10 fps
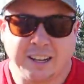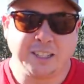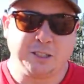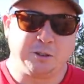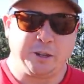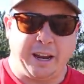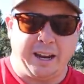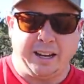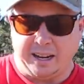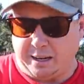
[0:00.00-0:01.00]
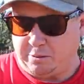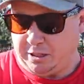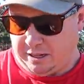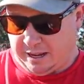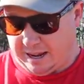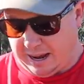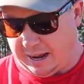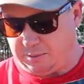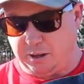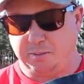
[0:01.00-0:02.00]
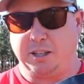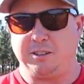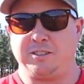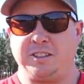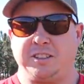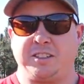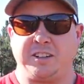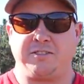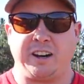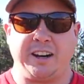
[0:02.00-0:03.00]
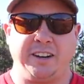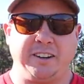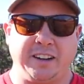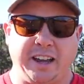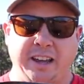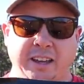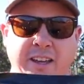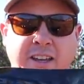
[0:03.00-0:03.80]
that's your organic option. I'm gonna be using this stuff right here today,